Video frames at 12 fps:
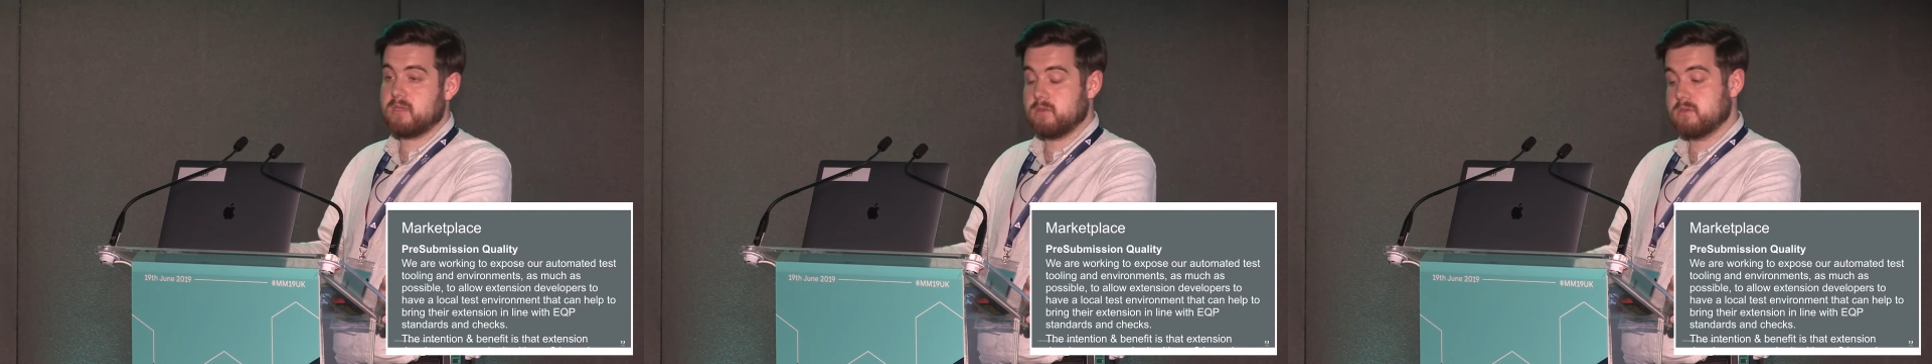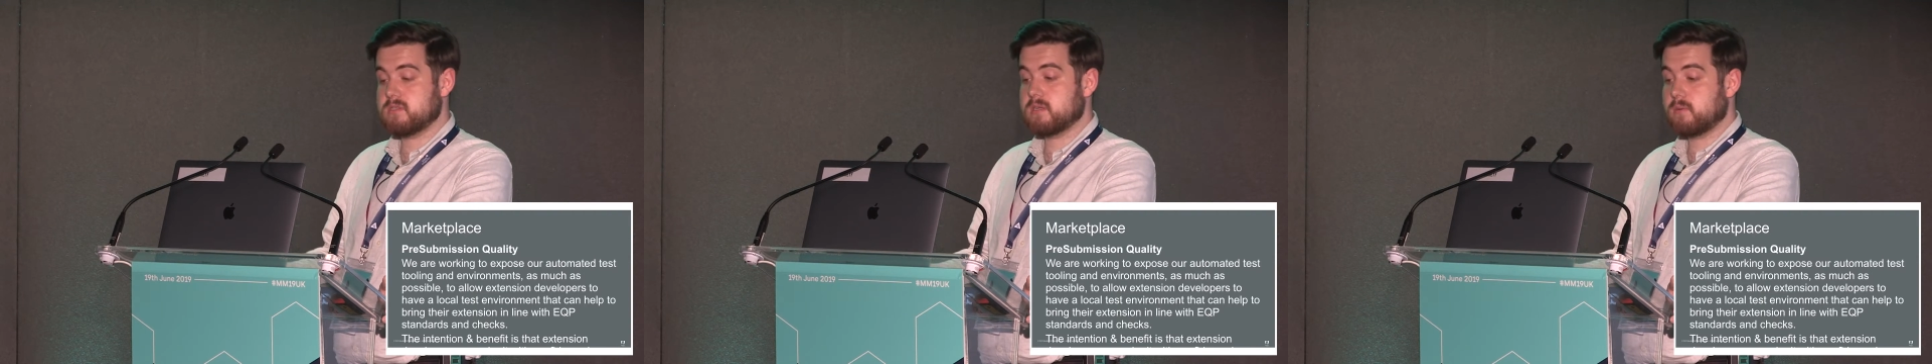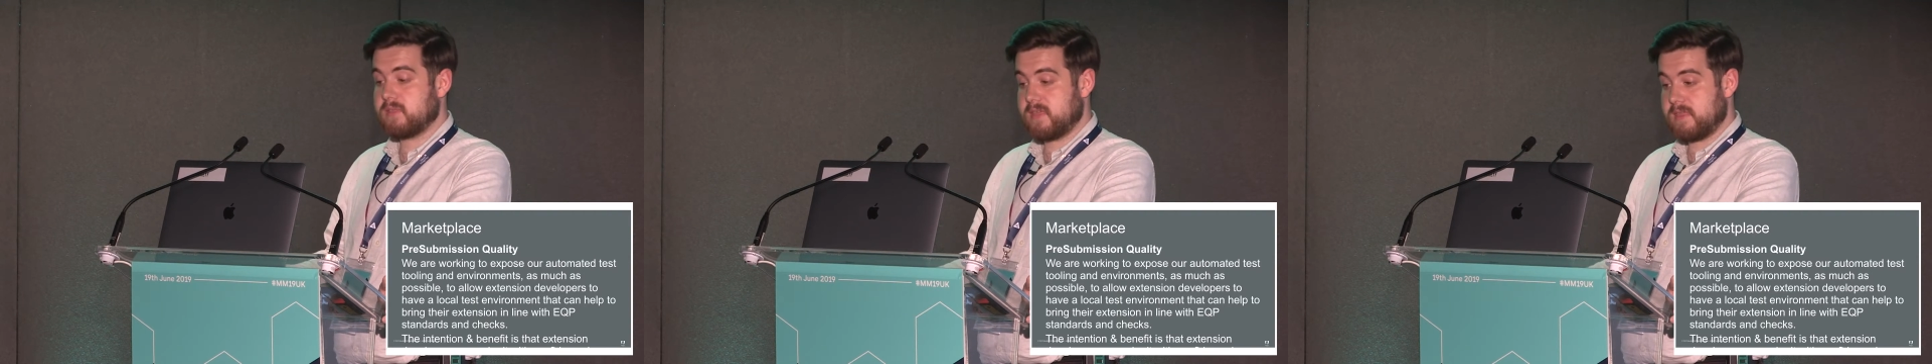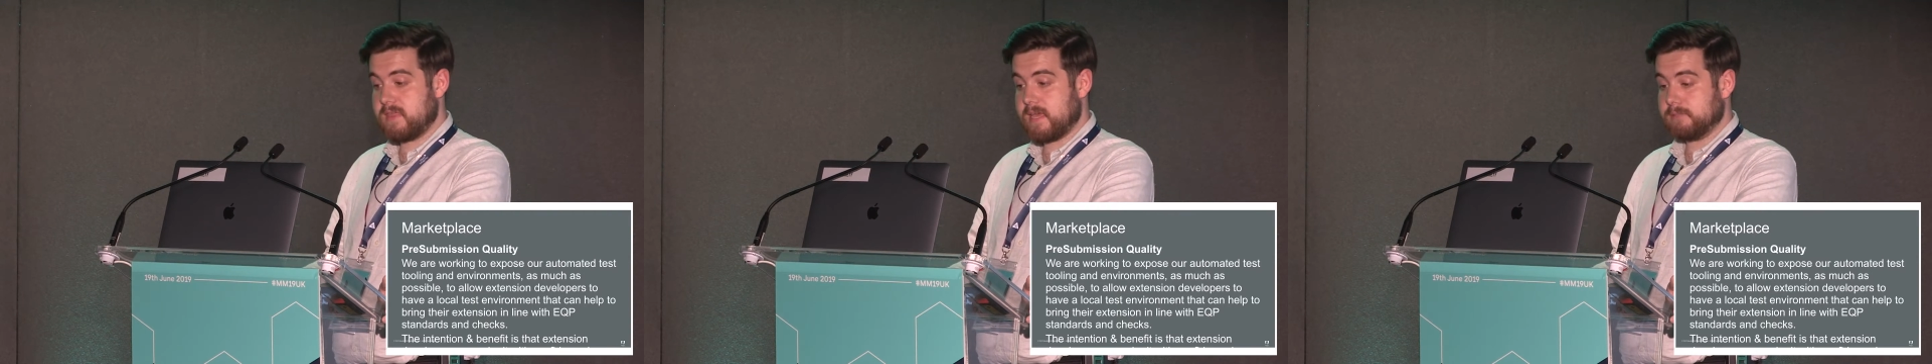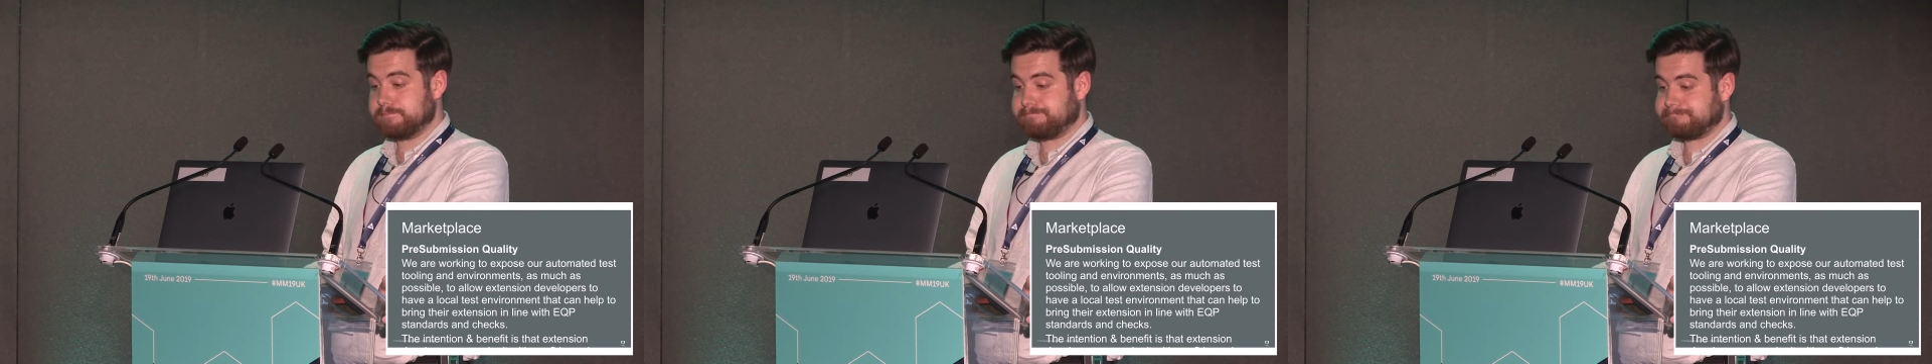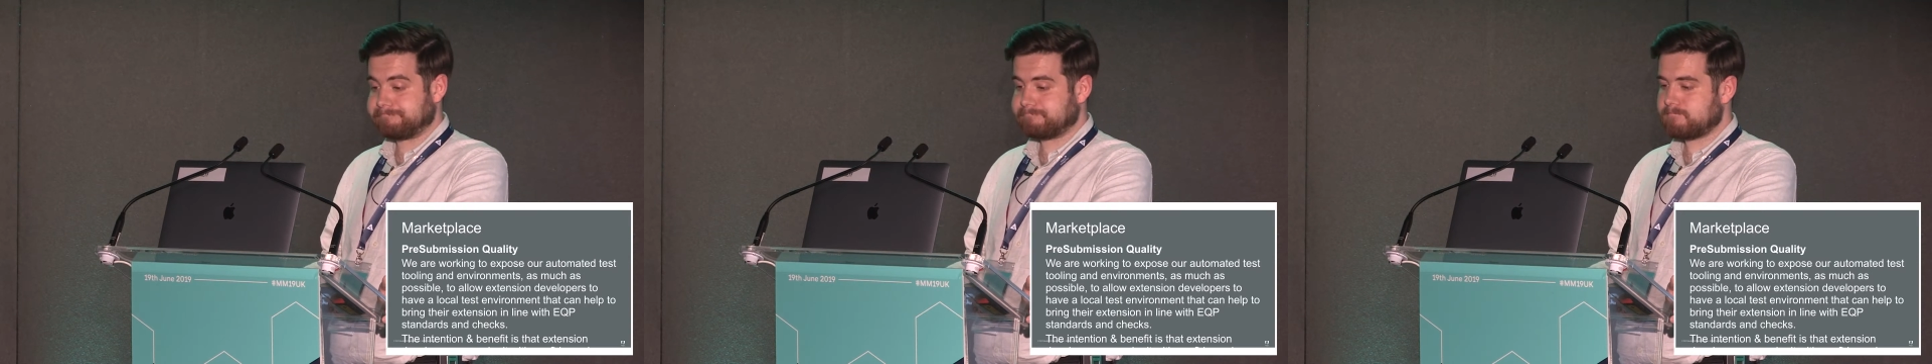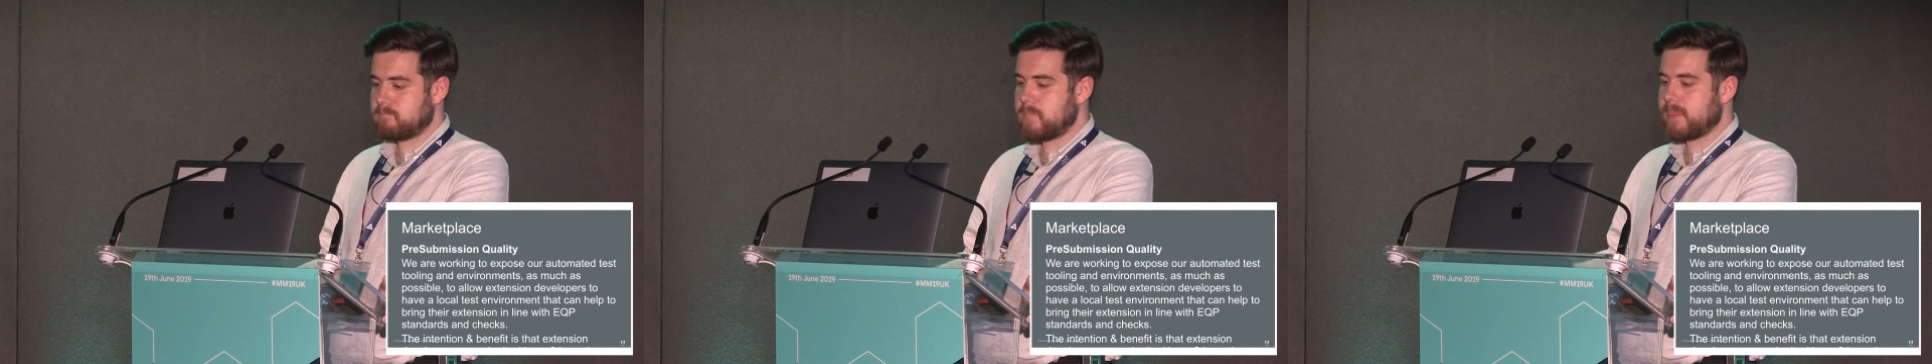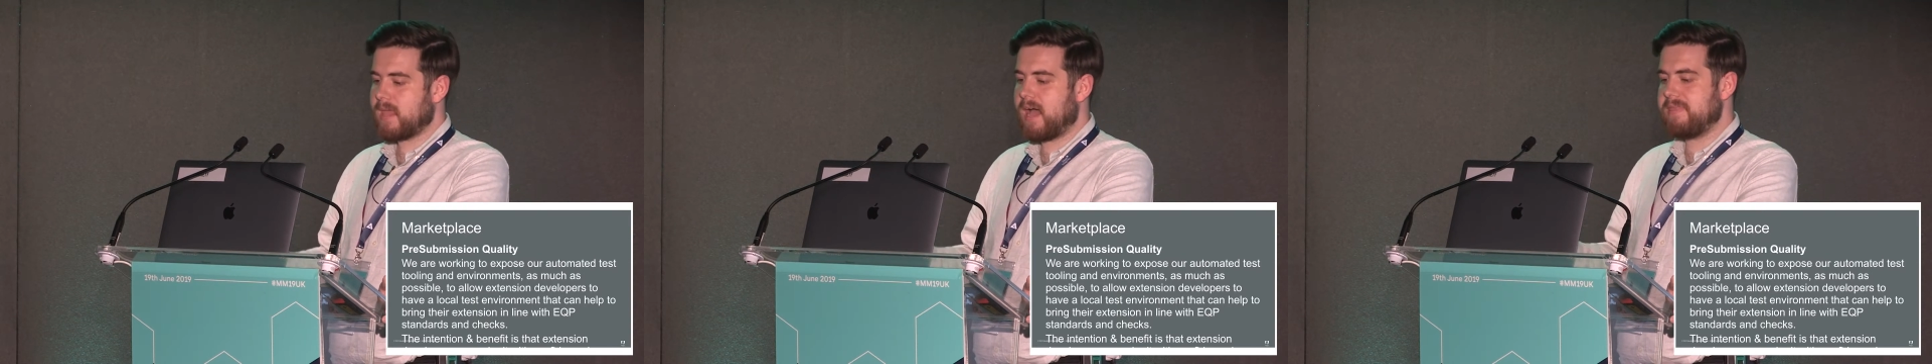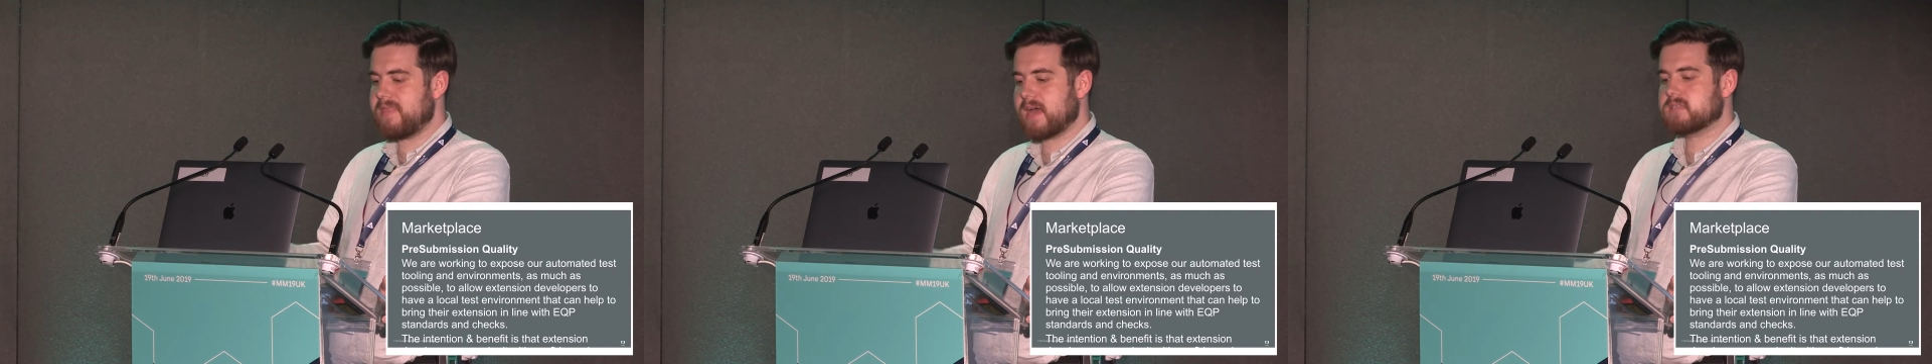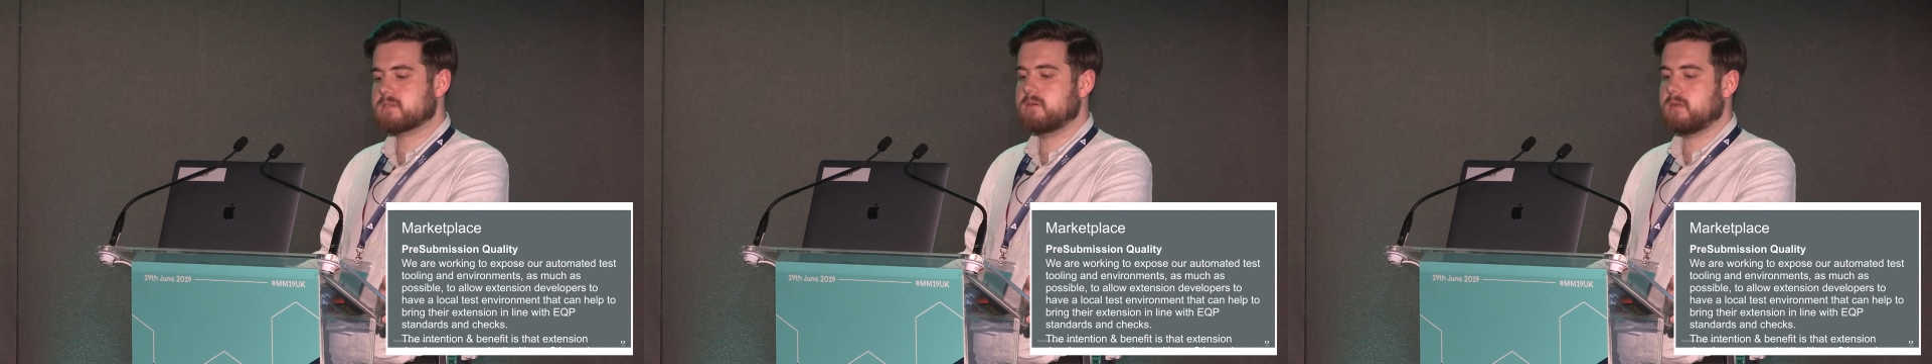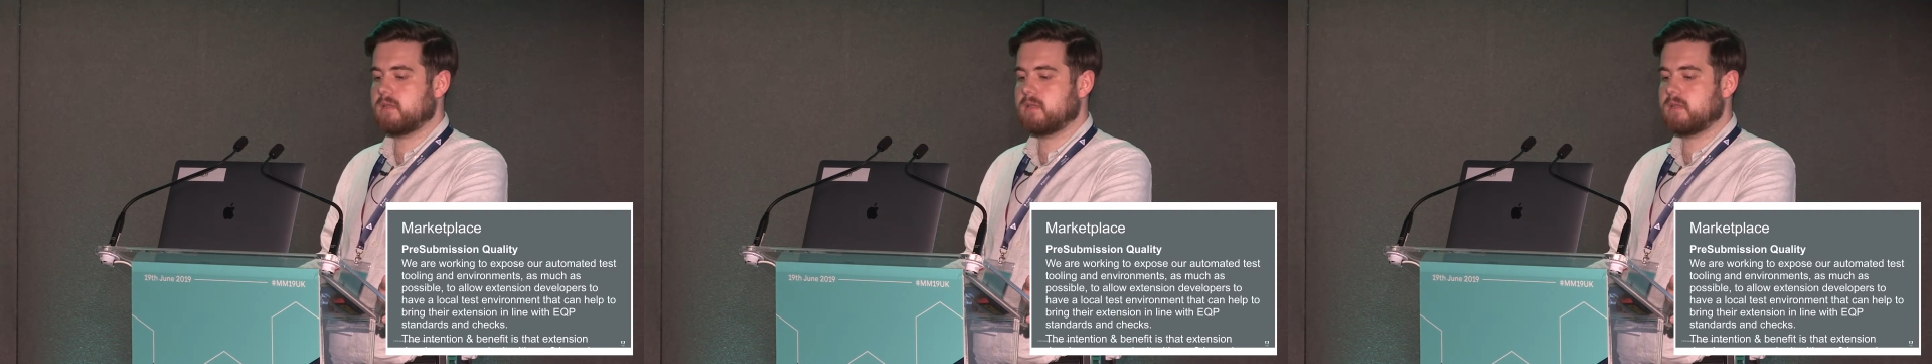using within that. And that's going to